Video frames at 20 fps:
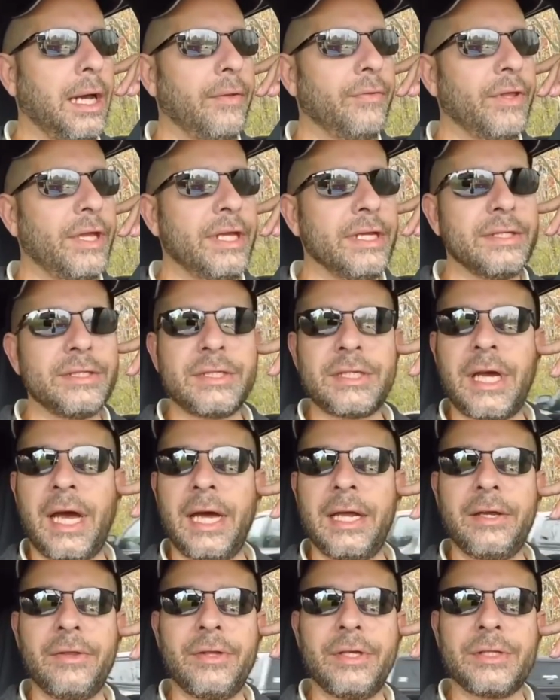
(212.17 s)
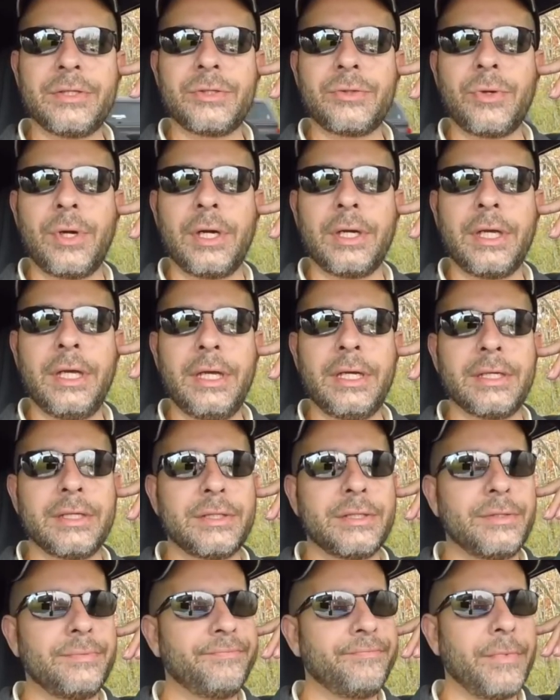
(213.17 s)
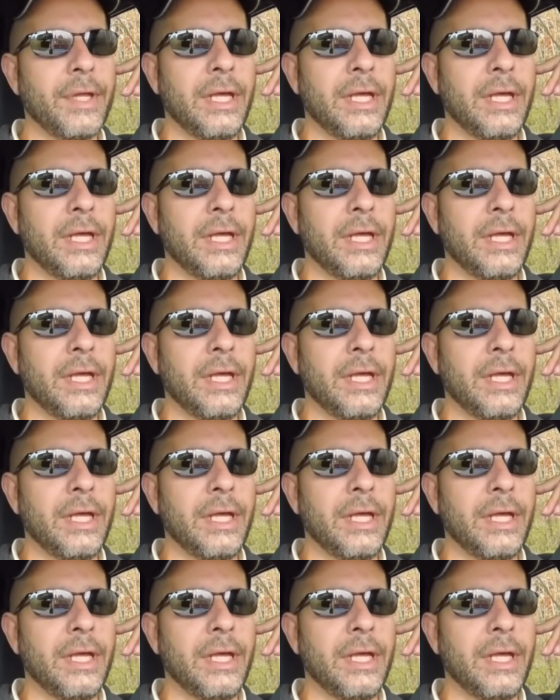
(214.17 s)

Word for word: the inside of this truck is.